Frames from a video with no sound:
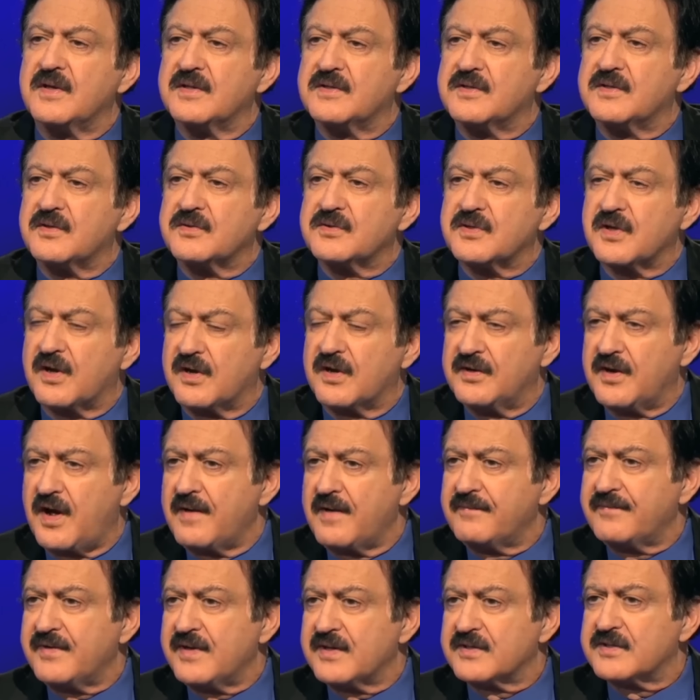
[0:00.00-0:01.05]
there's an
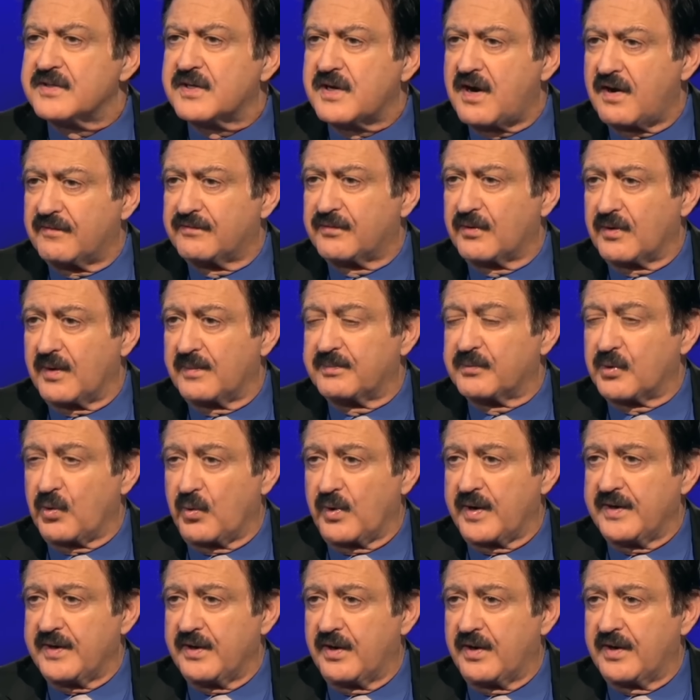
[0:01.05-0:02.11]
obvious cover-up
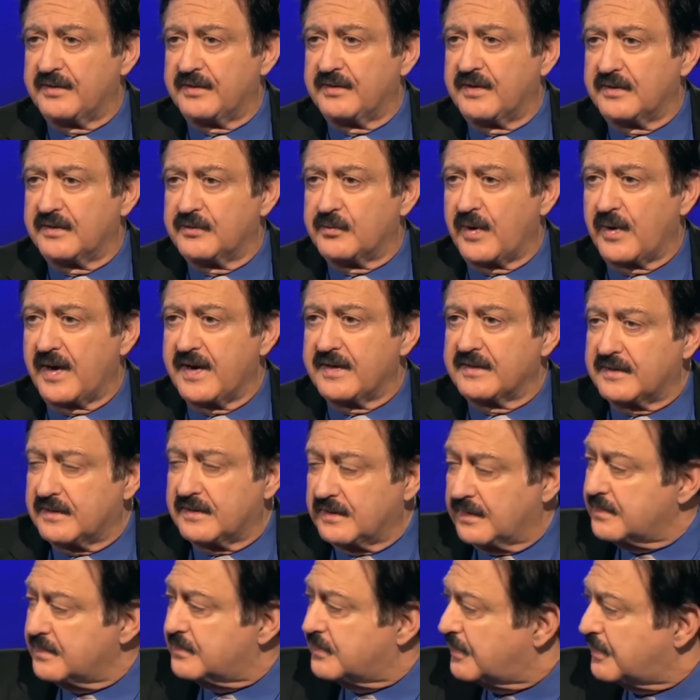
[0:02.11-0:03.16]
going on, Grant,
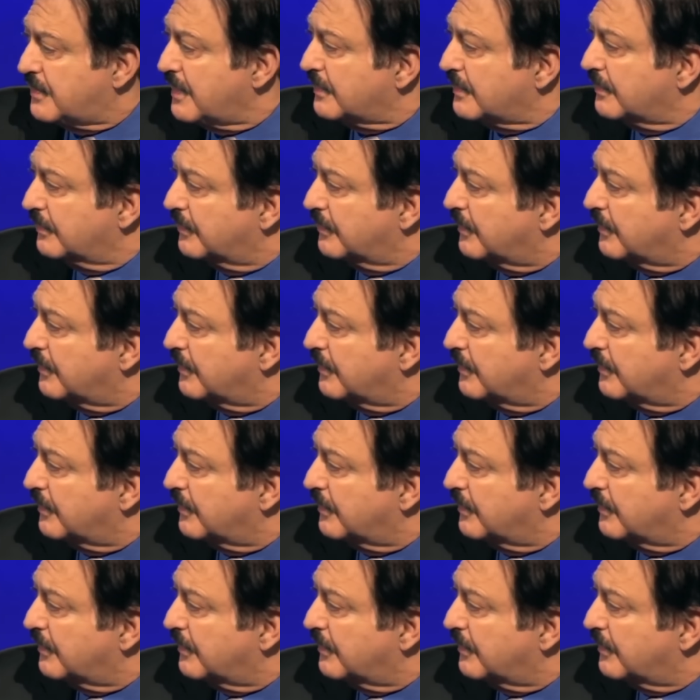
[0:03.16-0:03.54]
let's take a look.